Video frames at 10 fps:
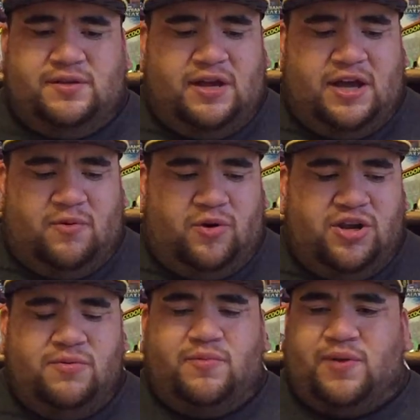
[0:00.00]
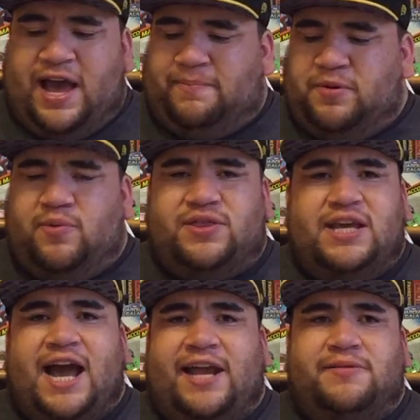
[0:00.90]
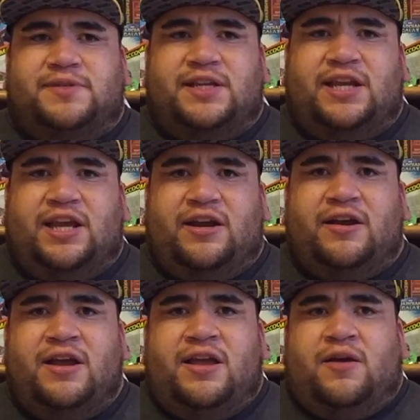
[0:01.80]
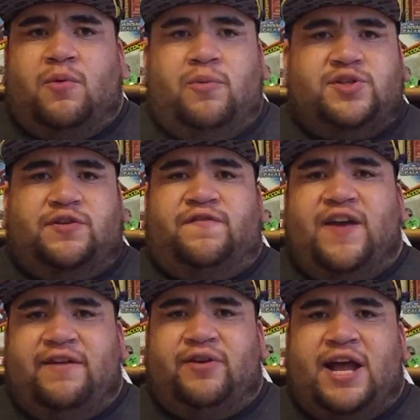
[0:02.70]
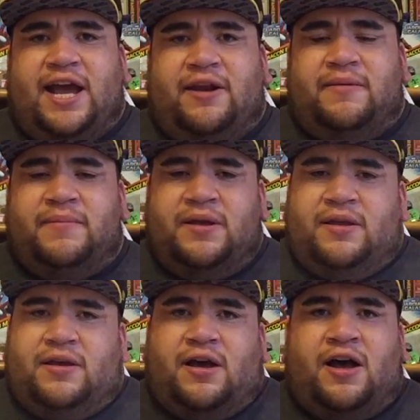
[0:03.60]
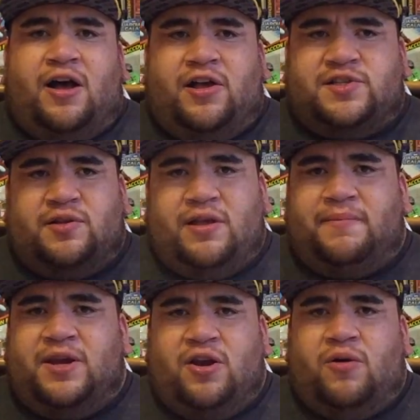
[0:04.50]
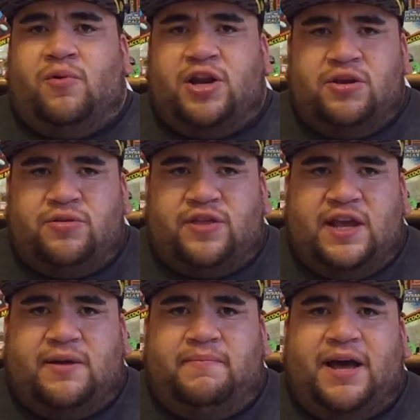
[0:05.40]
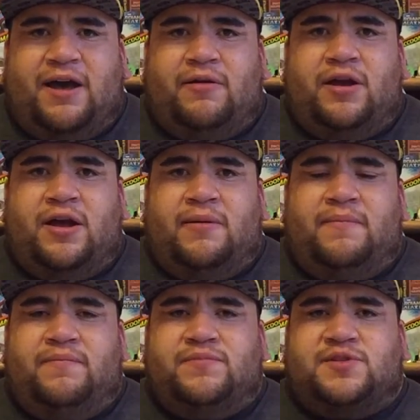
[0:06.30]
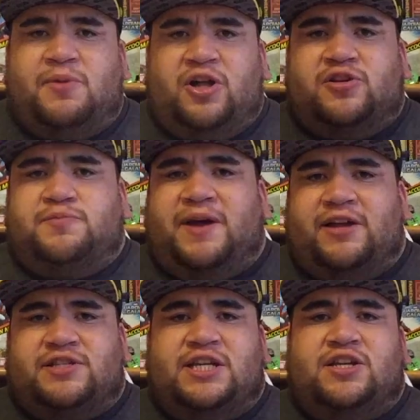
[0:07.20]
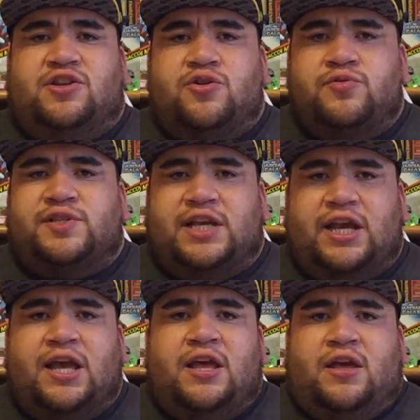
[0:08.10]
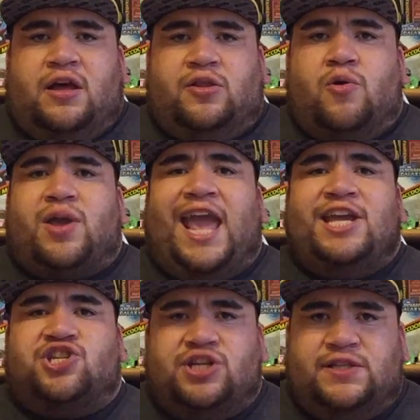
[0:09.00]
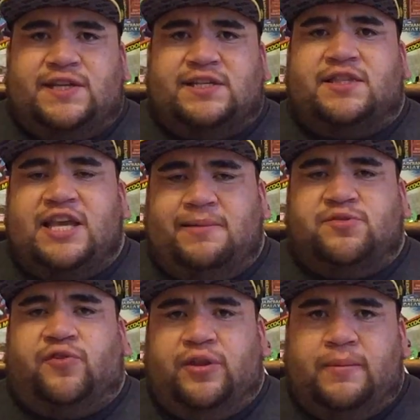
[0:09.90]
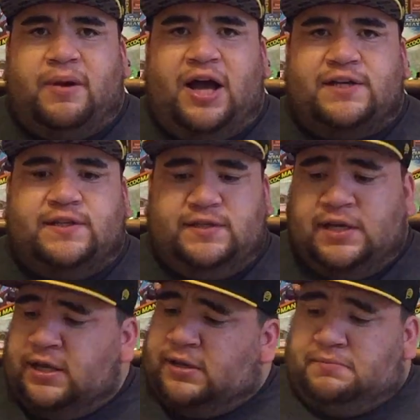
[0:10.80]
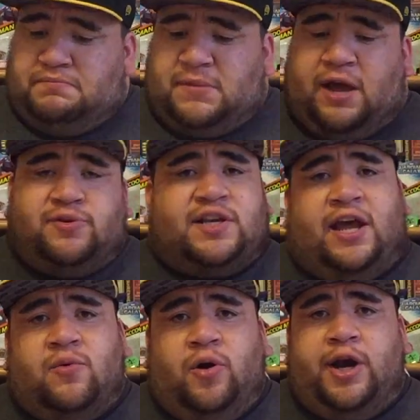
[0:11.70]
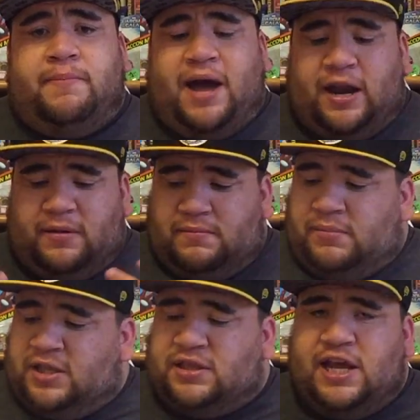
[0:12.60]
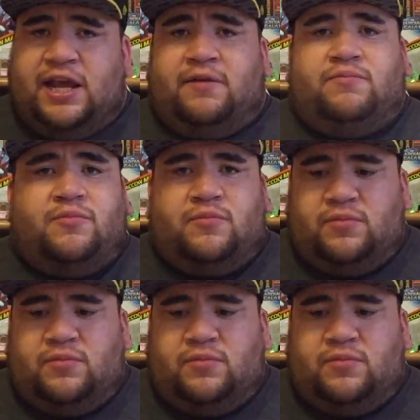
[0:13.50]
Were you happy with the items in here? What was your favorite item? Also, let me know, what do you think about Smuggler's Bounty using locations as themes for their boxes? I was kind of worried about it, but they,